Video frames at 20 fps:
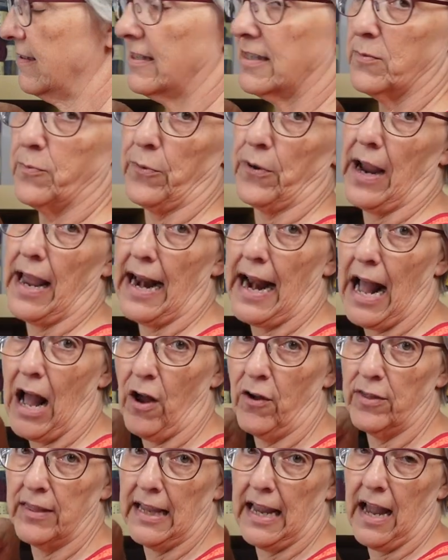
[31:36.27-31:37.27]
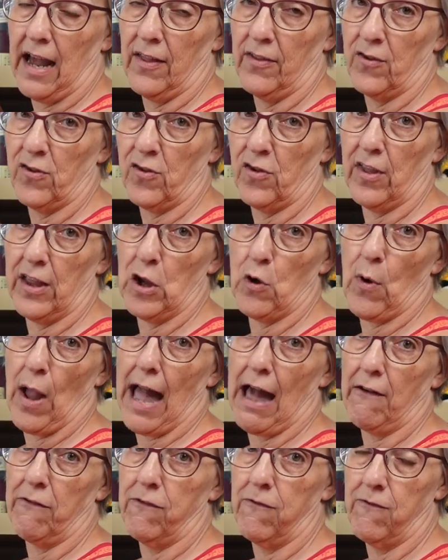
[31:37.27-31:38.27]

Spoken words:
spread out the other so that you have